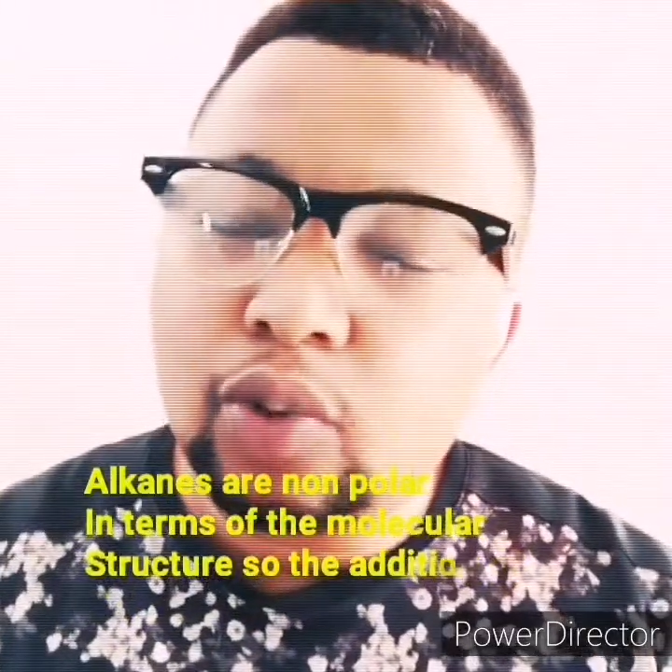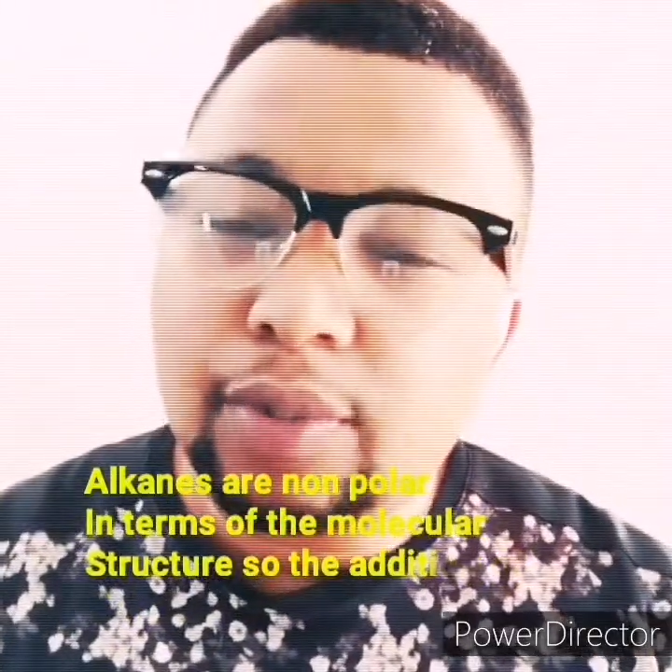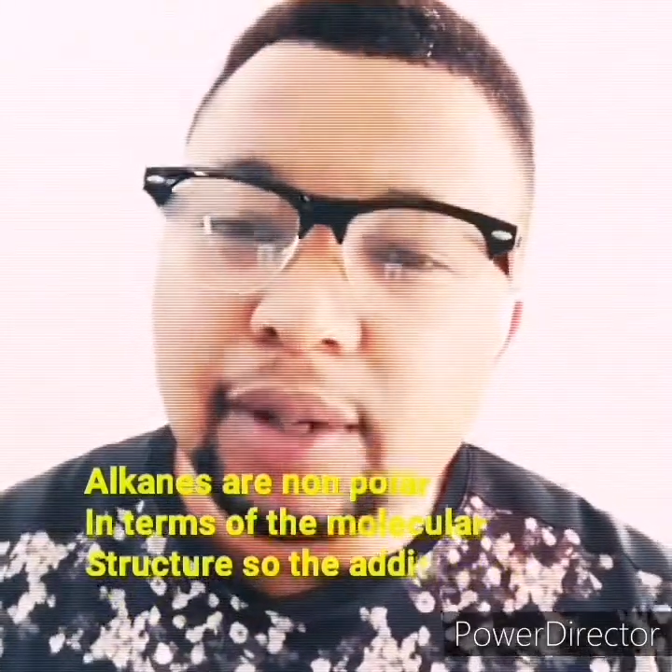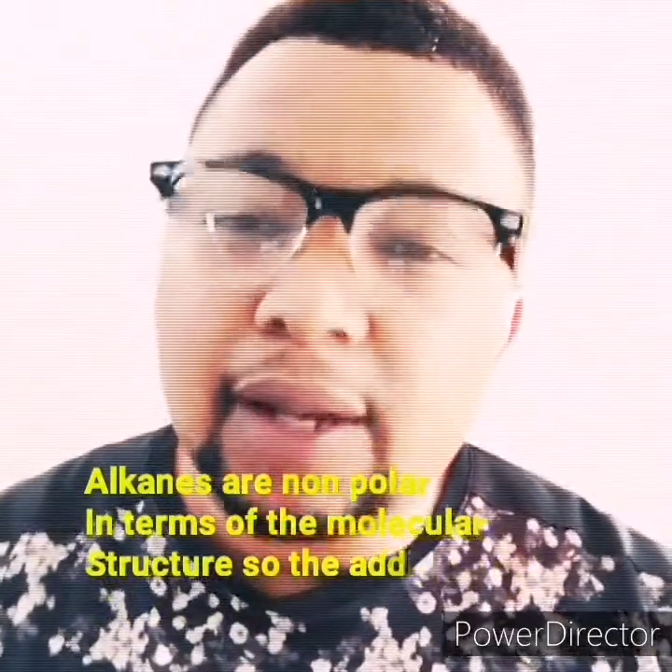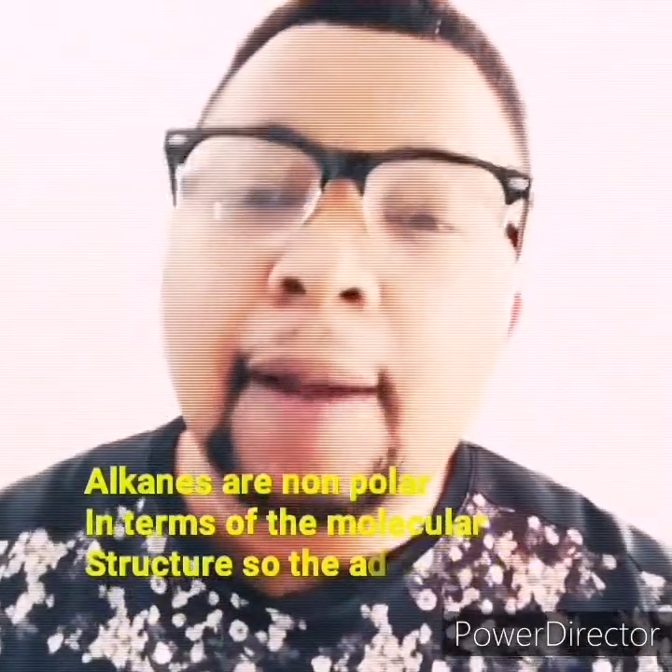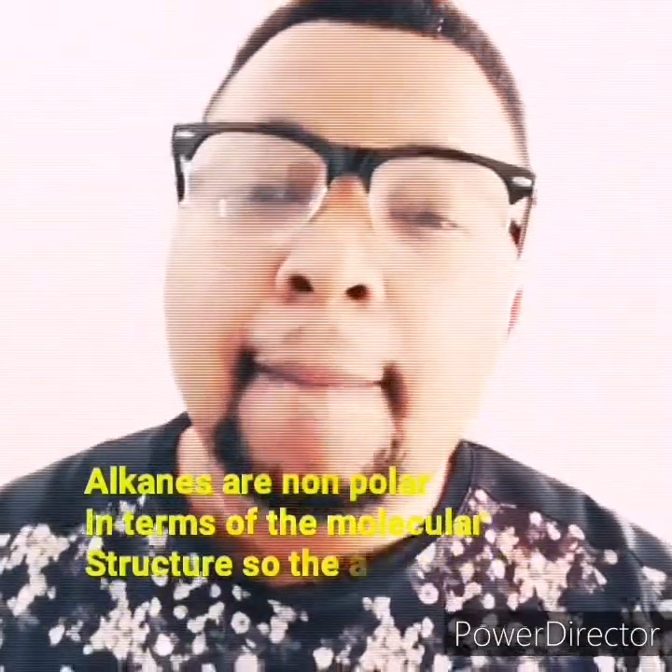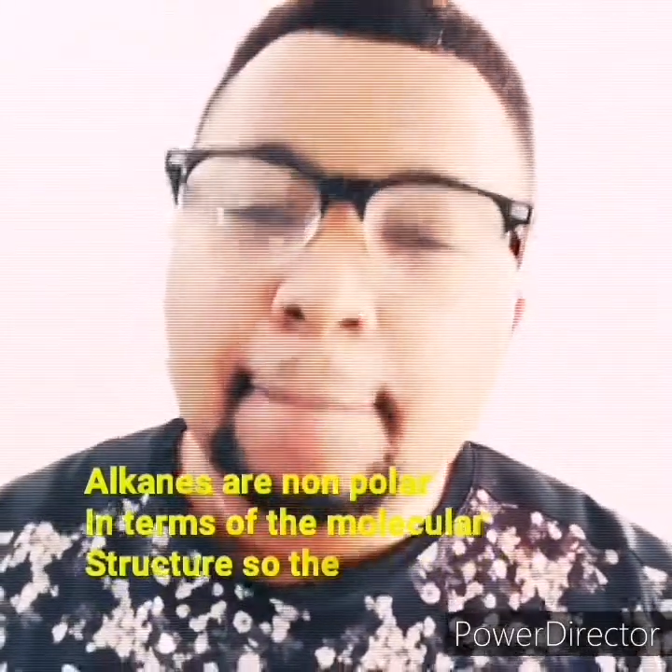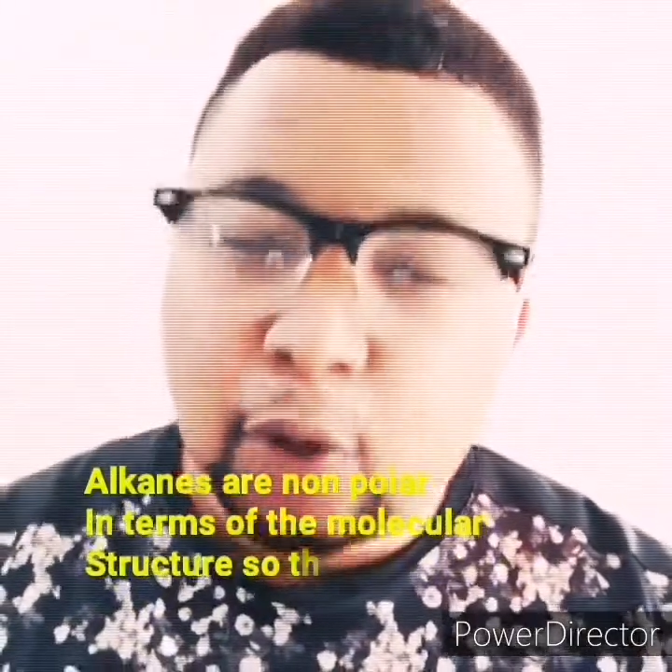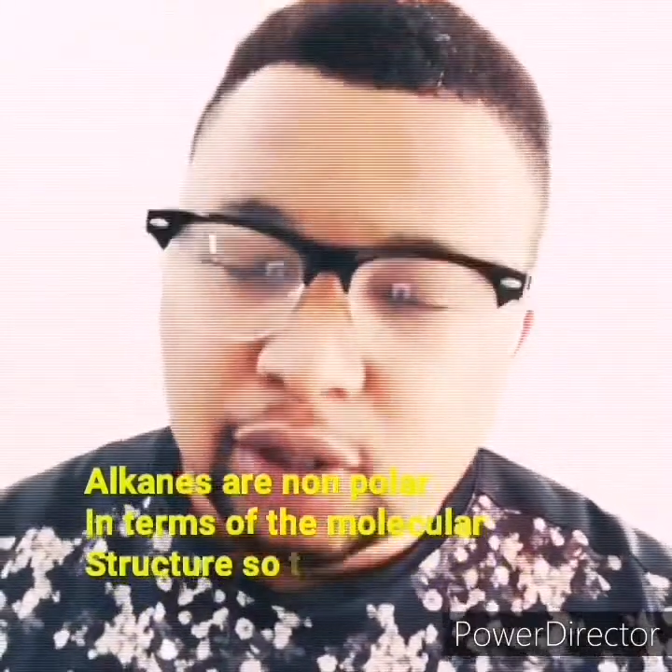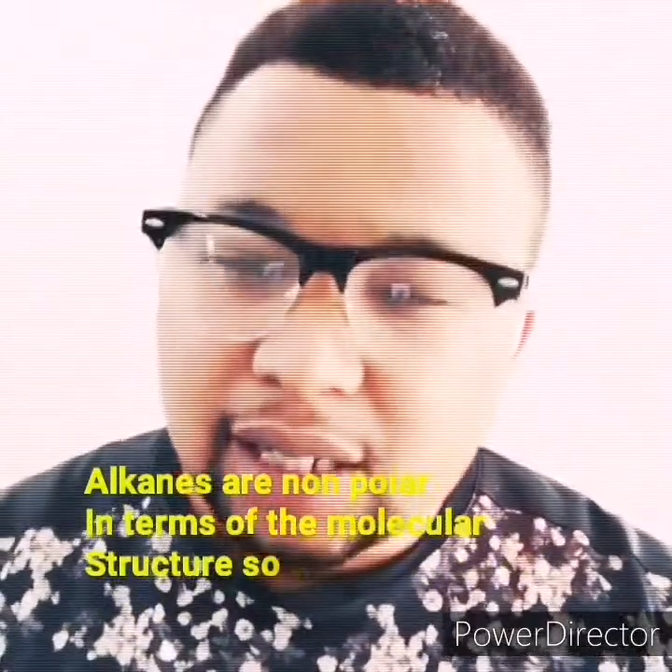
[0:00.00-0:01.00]
would be
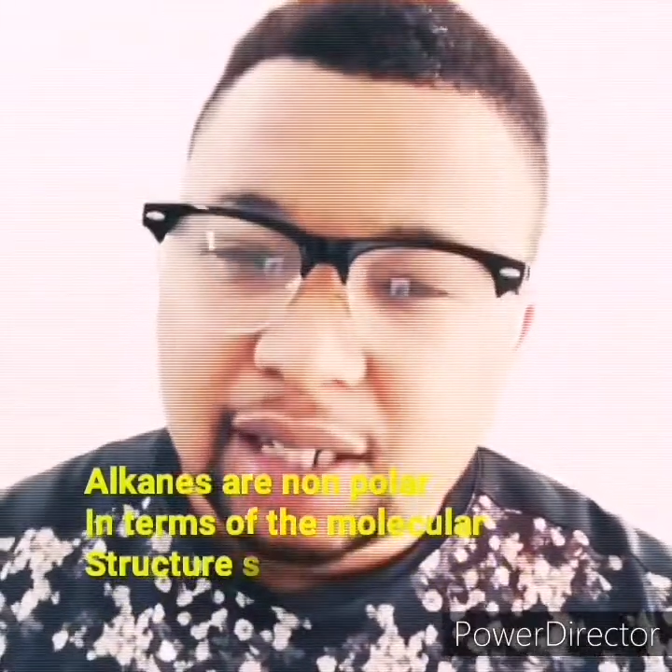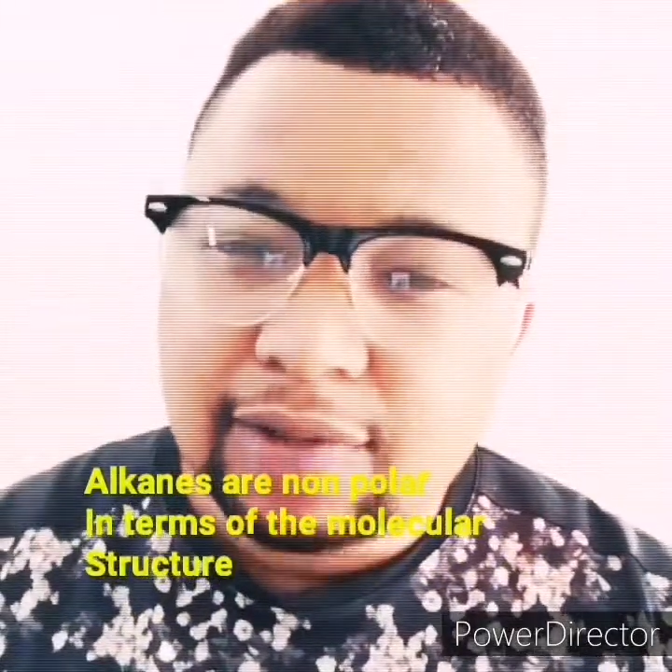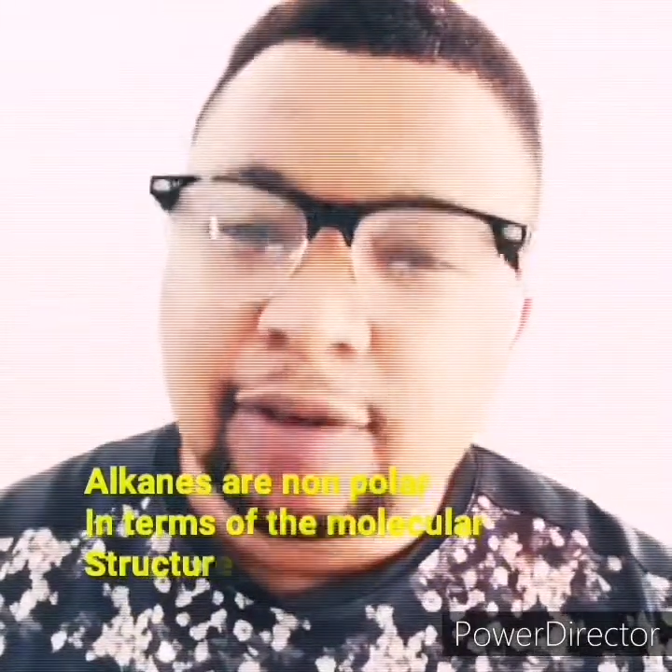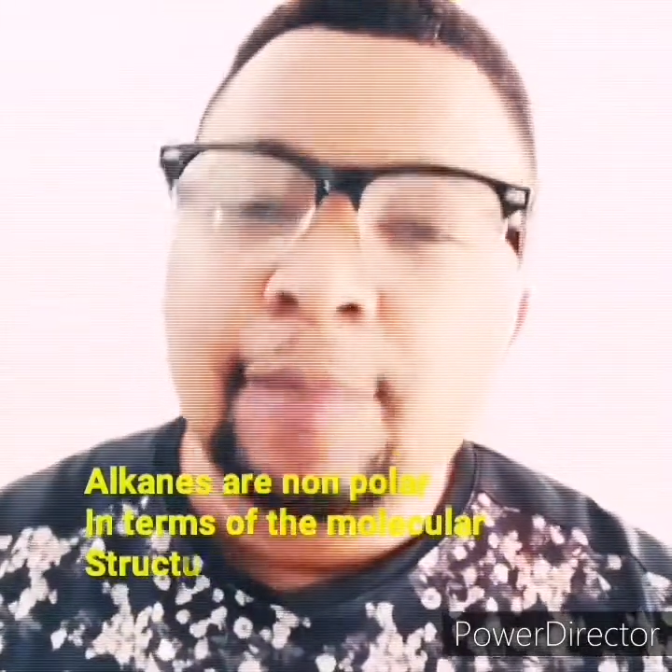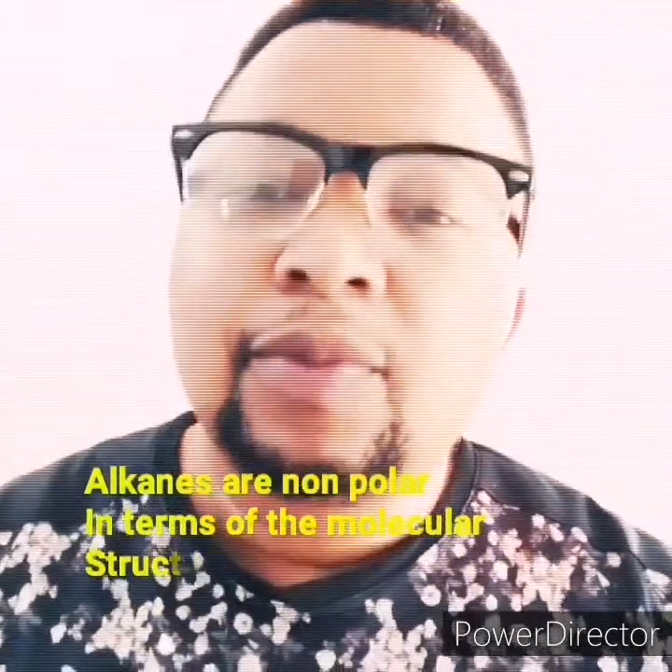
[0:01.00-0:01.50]
positive.